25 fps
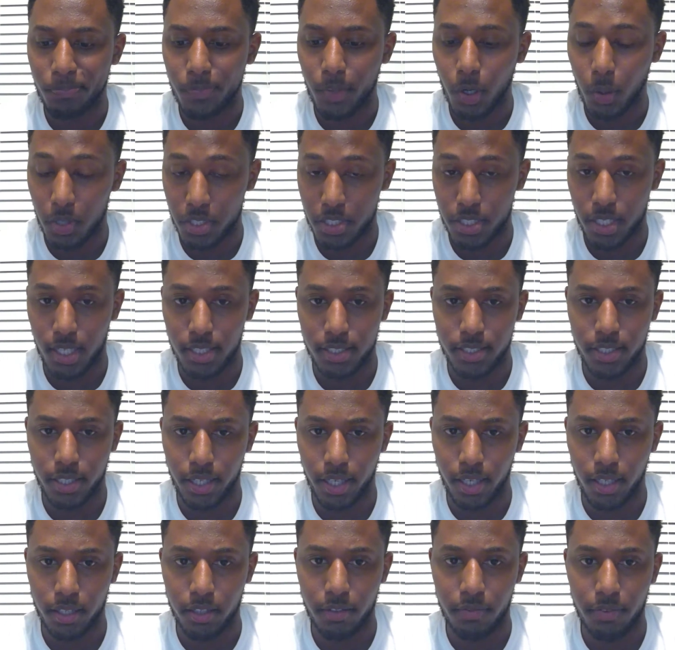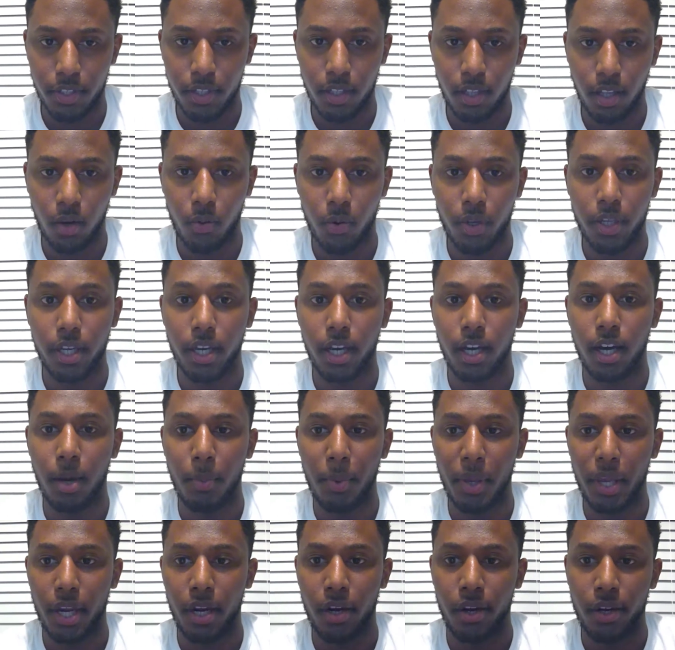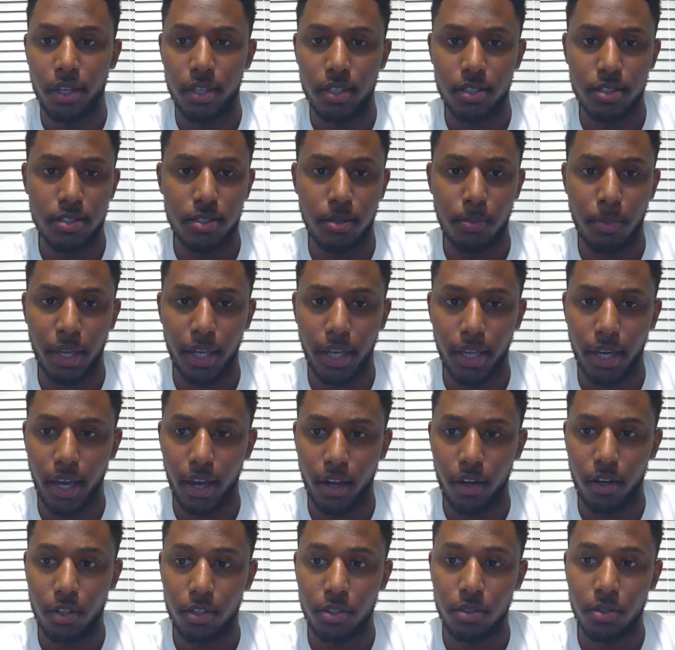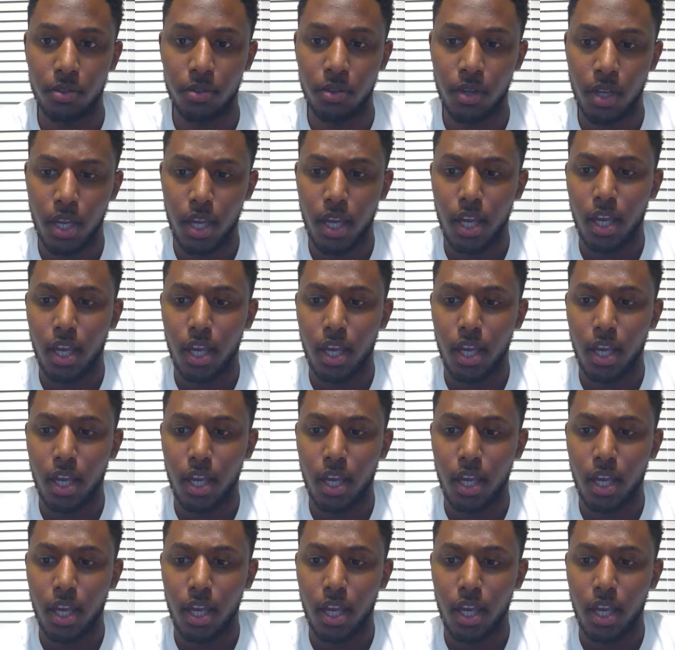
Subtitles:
what should I say, that live in low income areas to make it out, or do,